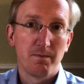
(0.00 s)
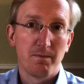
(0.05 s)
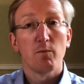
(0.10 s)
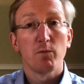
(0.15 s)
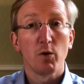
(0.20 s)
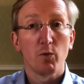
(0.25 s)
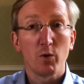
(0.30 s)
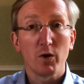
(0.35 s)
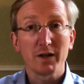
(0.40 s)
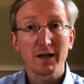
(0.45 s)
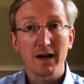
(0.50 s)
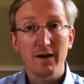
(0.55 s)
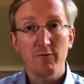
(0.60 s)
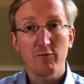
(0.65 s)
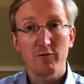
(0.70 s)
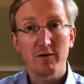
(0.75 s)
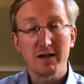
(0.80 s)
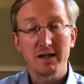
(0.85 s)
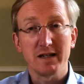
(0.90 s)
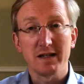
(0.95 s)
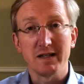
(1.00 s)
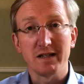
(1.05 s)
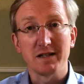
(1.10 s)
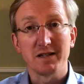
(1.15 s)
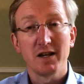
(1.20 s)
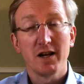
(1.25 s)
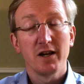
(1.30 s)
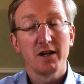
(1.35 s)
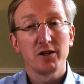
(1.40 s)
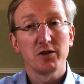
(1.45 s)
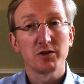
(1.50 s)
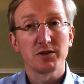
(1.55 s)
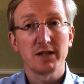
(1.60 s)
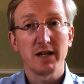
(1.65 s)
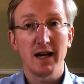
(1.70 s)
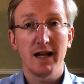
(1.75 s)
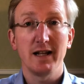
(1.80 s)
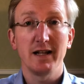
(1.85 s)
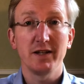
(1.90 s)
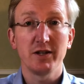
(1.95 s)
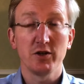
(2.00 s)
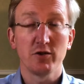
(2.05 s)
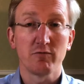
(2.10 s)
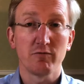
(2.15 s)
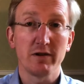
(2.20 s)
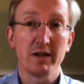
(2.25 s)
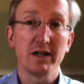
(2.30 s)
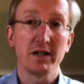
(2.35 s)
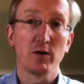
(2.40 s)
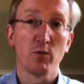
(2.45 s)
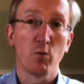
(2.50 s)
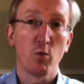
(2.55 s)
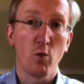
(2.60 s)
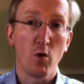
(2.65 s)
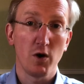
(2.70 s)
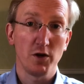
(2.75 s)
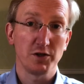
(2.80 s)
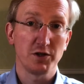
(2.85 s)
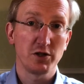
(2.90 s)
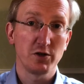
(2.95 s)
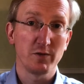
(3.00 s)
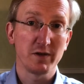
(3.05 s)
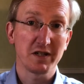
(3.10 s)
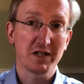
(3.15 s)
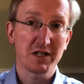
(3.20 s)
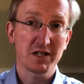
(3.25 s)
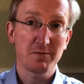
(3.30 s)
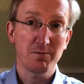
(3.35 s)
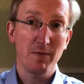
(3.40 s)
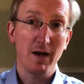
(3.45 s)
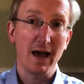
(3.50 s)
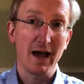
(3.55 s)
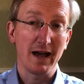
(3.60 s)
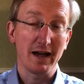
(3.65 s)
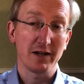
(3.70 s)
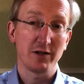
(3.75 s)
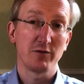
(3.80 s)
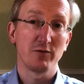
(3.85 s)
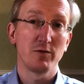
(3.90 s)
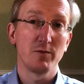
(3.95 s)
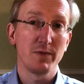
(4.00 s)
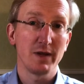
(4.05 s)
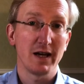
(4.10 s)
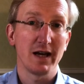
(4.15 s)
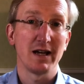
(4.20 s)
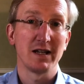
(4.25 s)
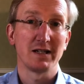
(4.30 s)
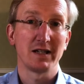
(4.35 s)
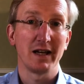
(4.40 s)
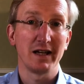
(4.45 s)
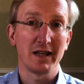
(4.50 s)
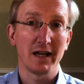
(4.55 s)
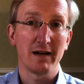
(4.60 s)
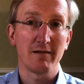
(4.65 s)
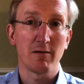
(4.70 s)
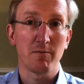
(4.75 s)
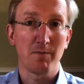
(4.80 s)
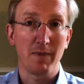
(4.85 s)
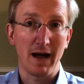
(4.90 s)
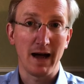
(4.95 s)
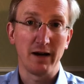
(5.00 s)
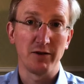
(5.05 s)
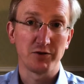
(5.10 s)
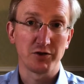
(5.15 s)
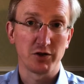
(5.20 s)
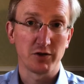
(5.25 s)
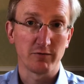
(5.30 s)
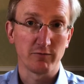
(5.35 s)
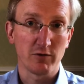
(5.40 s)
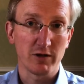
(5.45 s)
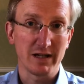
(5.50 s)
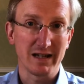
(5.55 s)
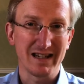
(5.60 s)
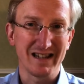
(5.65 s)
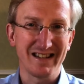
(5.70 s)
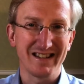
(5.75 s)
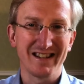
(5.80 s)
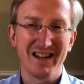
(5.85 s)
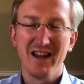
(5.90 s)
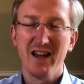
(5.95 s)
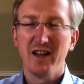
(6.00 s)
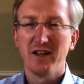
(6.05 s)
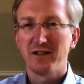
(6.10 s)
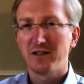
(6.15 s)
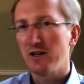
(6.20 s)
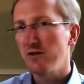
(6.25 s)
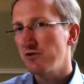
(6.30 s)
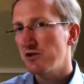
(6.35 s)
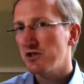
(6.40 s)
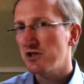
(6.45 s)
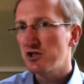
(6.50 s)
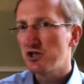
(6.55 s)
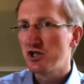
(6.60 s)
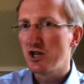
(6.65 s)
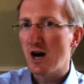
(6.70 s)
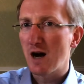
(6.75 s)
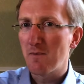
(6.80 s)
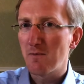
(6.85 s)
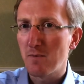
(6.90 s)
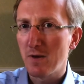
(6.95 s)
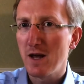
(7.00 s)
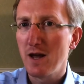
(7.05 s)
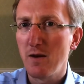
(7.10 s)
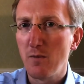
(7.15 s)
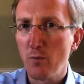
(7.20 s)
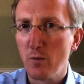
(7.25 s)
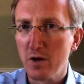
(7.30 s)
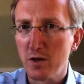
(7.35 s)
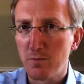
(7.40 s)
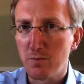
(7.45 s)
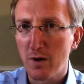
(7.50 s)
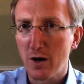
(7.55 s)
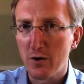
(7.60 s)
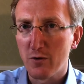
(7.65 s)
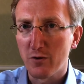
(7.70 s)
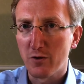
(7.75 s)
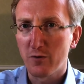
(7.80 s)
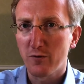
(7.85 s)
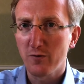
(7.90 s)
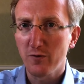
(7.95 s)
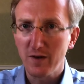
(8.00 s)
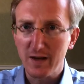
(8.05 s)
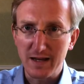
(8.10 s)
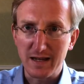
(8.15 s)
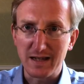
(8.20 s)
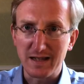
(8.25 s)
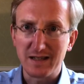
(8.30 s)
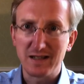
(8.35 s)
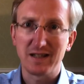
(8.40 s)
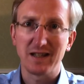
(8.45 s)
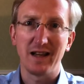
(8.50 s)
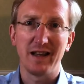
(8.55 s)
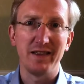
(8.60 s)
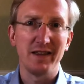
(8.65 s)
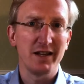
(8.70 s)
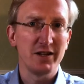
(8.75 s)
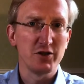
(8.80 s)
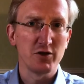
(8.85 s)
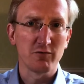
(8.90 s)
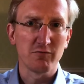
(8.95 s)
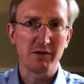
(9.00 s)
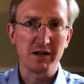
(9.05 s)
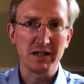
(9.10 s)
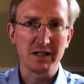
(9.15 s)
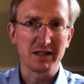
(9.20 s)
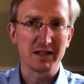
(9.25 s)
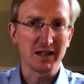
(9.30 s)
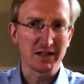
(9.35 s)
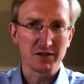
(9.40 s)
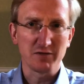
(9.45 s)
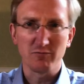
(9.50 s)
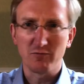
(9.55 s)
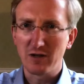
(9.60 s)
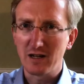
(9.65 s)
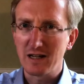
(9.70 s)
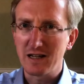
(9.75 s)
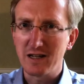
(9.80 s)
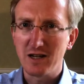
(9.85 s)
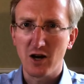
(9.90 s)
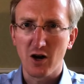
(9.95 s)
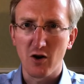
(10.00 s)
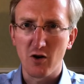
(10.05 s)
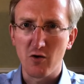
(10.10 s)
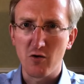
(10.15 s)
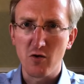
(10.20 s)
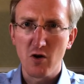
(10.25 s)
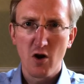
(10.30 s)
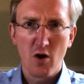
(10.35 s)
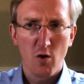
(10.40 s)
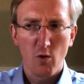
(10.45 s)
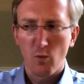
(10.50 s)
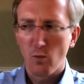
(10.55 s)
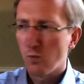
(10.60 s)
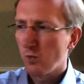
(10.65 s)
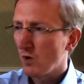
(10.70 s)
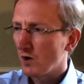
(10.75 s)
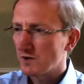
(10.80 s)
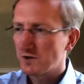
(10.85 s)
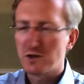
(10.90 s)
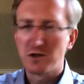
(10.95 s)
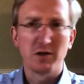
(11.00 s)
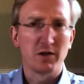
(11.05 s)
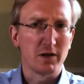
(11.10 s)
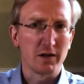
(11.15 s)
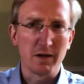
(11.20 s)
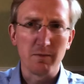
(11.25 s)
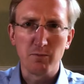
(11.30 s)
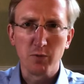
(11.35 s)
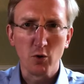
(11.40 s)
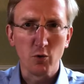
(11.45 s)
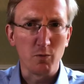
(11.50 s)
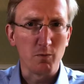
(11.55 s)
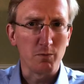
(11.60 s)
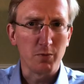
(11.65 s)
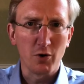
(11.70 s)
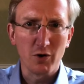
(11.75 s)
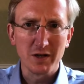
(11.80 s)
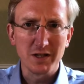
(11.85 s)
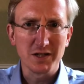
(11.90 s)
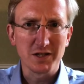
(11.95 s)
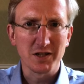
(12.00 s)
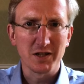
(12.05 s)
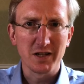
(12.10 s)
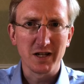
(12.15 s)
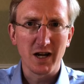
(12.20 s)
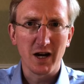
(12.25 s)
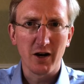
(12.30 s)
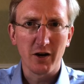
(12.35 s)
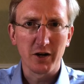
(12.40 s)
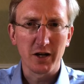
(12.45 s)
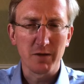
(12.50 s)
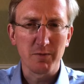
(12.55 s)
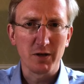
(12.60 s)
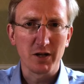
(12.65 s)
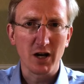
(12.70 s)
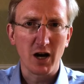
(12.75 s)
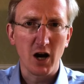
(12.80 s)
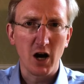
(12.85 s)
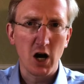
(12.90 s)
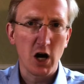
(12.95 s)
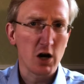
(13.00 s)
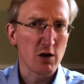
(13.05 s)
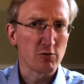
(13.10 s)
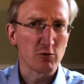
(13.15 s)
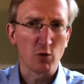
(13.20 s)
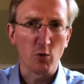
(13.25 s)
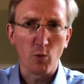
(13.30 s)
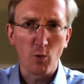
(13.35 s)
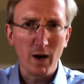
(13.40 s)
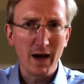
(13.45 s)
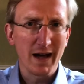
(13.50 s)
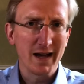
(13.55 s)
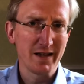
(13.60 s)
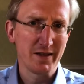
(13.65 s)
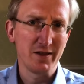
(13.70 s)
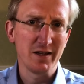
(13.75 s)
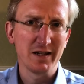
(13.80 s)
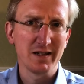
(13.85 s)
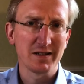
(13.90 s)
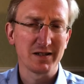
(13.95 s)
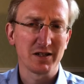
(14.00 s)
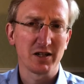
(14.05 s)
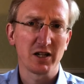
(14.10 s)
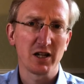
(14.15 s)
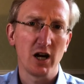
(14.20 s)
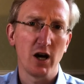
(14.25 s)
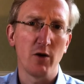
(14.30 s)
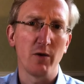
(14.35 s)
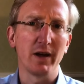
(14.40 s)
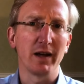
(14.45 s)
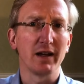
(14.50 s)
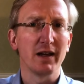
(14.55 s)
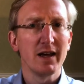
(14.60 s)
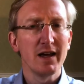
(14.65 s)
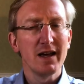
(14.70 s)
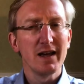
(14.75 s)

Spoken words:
But whatever it is, you're telling your reader what to expect from the essay they're about to read. Don't just jump in with both feet and then your reader doesn't really know what the important points of the argument are or where things are going.